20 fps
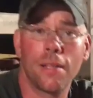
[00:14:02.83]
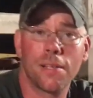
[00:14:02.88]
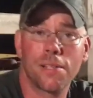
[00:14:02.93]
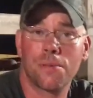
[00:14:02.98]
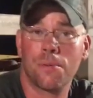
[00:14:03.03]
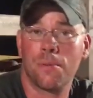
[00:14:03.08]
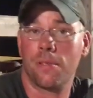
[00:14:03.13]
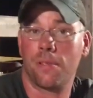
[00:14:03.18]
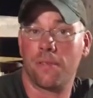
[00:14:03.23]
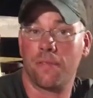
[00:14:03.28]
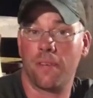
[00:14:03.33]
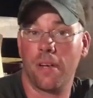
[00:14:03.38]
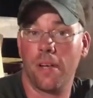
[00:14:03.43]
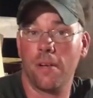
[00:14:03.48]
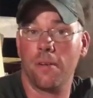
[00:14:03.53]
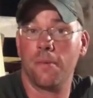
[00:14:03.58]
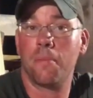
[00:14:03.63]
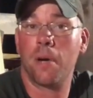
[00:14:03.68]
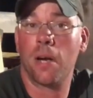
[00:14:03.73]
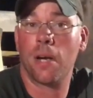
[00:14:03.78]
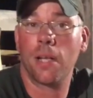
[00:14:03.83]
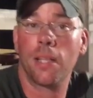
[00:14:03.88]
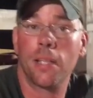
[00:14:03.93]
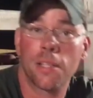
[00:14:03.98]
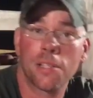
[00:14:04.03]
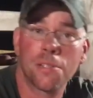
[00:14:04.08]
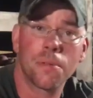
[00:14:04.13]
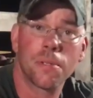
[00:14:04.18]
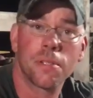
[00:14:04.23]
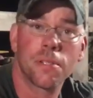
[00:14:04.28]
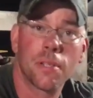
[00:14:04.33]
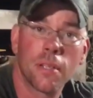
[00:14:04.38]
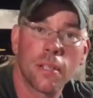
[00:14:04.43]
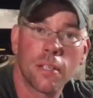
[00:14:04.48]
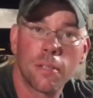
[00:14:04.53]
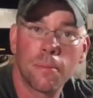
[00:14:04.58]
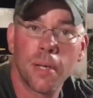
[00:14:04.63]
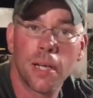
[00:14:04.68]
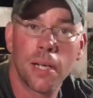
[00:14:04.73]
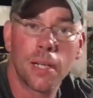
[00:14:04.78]
This one's for you, buddy. This one's a
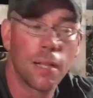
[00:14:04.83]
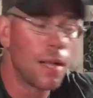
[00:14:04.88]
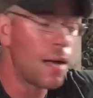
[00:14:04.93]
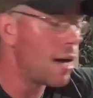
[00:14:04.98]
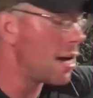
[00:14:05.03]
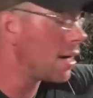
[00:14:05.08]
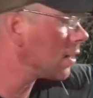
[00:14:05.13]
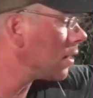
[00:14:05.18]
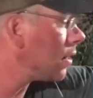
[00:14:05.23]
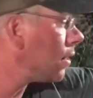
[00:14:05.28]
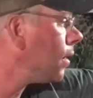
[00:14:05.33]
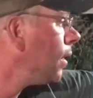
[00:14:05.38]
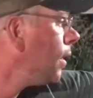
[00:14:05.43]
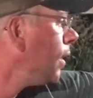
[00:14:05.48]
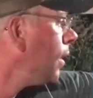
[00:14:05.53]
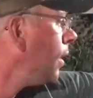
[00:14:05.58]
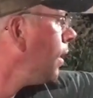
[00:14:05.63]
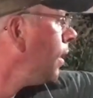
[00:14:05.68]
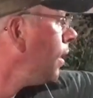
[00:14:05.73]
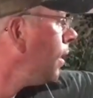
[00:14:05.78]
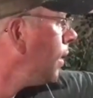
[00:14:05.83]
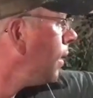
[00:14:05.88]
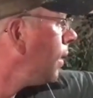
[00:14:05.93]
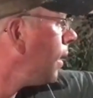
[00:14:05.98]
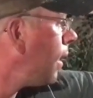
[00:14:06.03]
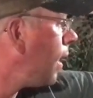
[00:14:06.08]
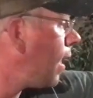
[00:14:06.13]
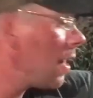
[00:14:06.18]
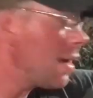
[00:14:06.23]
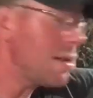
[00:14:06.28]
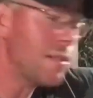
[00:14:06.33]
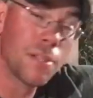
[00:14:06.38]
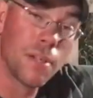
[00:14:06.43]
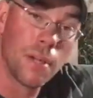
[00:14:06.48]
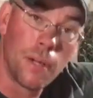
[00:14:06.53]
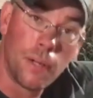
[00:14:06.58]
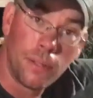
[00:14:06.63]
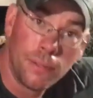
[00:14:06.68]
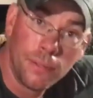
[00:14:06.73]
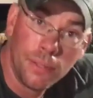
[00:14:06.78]
little bit longer.
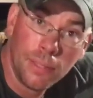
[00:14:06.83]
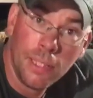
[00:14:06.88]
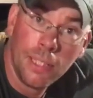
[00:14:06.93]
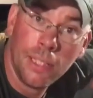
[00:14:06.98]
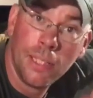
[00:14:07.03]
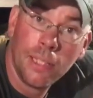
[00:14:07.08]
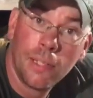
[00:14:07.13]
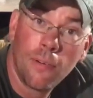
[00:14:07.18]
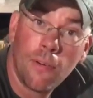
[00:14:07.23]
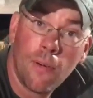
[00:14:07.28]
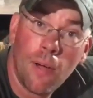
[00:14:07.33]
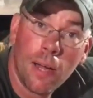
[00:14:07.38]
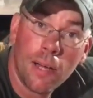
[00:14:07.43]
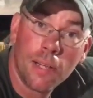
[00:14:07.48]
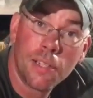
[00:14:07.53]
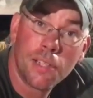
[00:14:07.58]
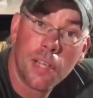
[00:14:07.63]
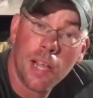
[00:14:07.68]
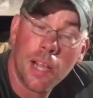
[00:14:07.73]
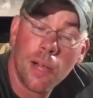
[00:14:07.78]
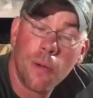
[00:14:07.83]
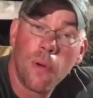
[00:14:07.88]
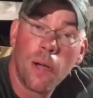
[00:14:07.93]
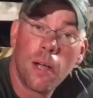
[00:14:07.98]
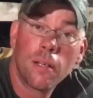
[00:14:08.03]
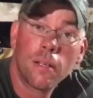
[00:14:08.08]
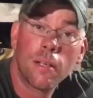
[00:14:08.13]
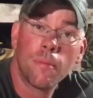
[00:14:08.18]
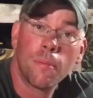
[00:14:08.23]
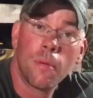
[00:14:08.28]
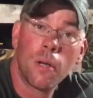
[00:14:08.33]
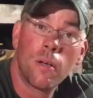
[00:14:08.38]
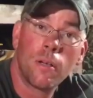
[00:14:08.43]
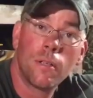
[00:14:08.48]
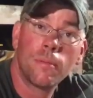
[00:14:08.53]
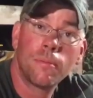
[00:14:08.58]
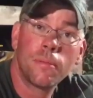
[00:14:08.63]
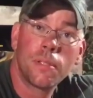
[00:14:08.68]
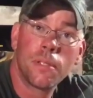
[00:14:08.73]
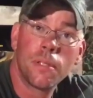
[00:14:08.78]
Also, want to say welcome
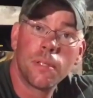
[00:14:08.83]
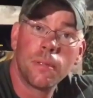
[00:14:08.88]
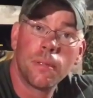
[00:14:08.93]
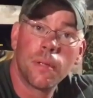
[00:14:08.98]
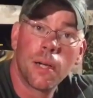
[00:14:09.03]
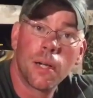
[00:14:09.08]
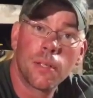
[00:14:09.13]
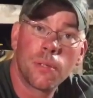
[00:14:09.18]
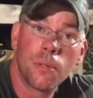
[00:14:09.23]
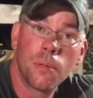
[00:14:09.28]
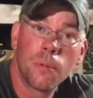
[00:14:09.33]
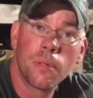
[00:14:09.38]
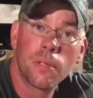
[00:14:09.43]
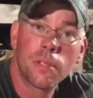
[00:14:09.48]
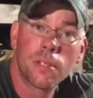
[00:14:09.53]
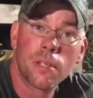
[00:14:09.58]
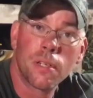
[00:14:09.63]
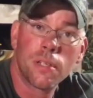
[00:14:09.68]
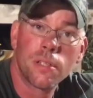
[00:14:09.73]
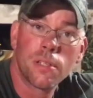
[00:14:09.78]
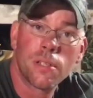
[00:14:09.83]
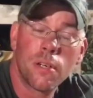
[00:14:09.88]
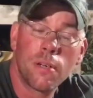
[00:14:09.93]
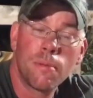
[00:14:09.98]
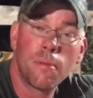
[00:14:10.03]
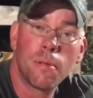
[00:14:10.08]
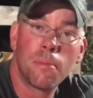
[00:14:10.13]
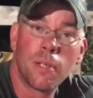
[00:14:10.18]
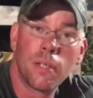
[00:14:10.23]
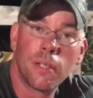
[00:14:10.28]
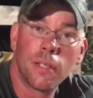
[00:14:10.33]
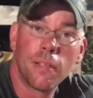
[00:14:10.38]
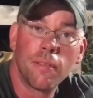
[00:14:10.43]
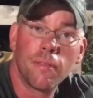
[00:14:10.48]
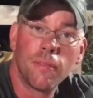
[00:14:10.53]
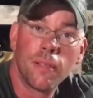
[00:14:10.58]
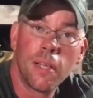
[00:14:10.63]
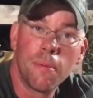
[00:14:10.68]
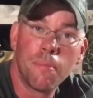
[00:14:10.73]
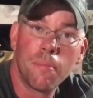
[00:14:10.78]
home to uh, Tools Consumable. He,
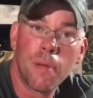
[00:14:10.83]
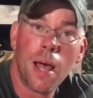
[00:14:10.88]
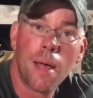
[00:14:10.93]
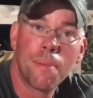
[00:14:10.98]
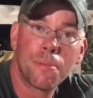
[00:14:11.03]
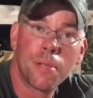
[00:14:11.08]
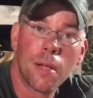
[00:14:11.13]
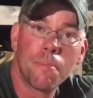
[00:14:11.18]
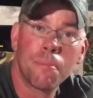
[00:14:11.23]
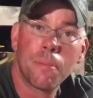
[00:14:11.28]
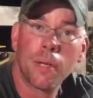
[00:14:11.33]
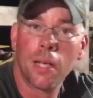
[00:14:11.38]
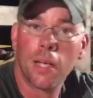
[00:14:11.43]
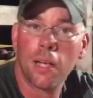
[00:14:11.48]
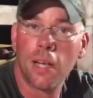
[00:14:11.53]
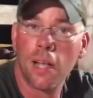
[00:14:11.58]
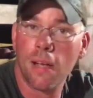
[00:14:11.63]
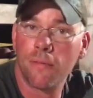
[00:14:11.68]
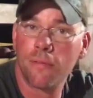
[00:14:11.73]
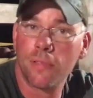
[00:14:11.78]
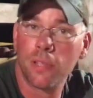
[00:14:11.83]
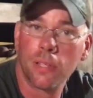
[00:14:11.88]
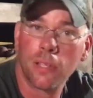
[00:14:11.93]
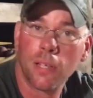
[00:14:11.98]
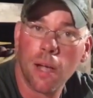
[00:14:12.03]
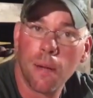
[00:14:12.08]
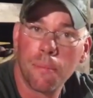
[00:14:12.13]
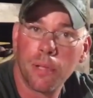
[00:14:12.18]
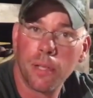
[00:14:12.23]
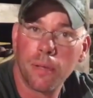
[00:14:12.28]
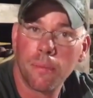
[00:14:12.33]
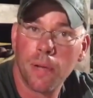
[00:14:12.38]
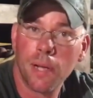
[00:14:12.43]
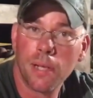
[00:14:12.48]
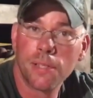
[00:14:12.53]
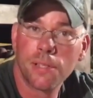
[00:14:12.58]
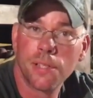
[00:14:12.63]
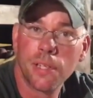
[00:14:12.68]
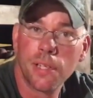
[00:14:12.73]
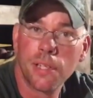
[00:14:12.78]
he popped up again after a couple of
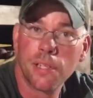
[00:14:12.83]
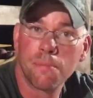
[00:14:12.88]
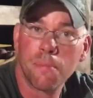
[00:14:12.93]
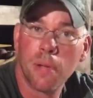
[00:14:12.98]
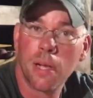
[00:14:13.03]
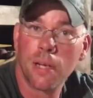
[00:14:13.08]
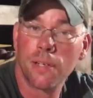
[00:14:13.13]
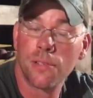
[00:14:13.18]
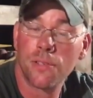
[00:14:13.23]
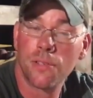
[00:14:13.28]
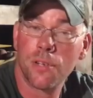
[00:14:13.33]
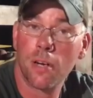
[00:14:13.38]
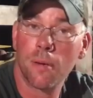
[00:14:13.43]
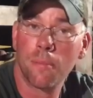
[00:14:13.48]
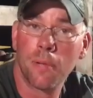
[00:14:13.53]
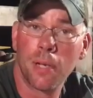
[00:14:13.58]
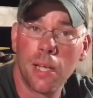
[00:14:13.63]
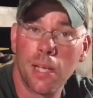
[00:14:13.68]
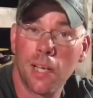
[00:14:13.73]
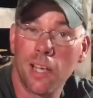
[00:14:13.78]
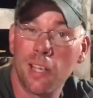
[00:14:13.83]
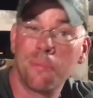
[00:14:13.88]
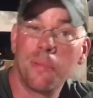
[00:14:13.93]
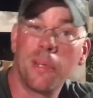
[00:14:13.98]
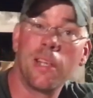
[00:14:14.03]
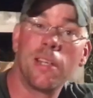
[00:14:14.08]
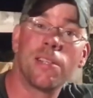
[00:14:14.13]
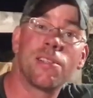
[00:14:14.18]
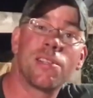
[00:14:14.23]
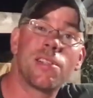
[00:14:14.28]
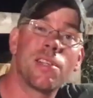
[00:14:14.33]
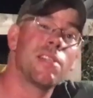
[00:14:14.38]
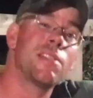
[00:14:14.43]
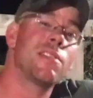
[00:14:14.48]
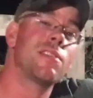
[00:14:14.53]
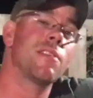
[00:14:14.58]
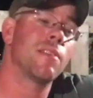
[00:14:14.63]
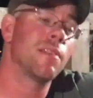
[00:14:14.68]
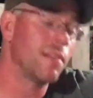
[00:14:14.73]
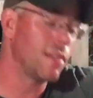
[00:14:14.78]
months. He's been in Germany helping his
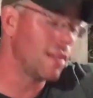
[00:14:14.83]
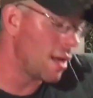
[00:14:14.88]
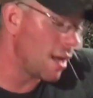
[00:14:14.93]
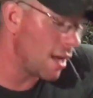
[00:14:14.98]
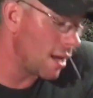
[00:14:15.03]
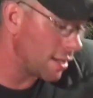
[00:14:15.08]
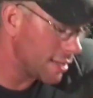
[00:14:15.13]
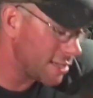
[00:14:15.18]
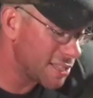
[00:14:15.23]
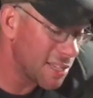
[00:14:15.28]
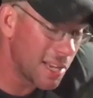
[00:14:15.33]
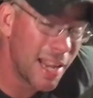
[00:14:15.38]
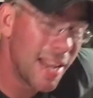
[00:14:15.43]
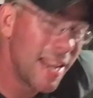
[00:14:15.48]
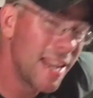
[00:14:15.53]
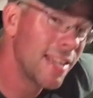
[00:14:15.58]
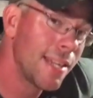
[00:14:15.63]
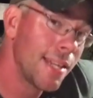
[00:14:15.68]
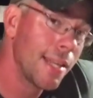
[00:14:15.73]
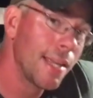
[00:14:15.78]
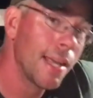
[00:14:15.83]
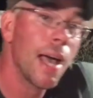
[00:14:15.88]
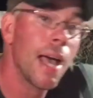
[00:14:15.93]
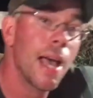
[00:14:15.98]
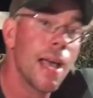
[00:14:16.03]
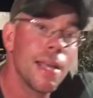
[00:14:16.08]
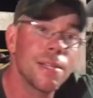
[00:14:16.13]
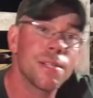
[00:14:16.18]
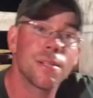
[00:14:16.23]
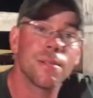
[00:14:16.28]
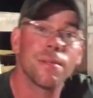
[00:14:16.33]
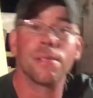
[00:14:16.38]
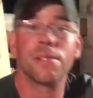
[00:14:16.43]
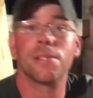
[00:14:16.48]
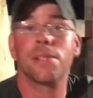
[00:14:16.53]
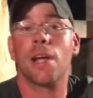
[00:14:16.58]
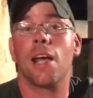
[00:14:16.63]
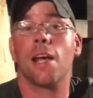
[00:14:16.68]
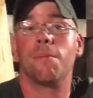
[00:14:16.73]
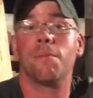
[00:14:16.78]
sister-in-law. He's a handy guy, so
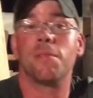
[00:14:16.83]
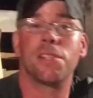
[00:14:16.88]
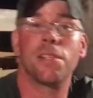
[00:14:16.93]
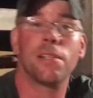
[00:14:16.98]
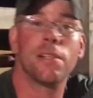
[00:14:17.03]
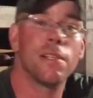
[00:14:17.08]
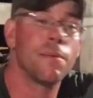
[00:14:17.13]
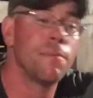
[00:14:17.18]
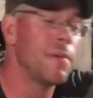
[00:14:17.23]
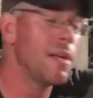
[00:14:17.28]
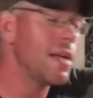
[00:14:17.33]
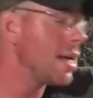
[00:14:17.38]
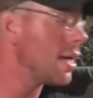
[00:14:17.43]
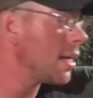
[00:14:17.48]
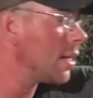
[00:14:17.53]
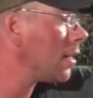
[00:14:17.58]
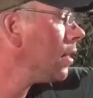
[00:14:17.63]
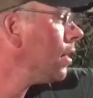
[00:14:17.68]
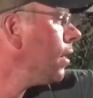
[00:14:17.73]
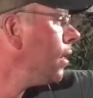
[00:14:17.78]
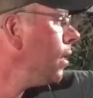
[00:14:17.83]
his time is in demand.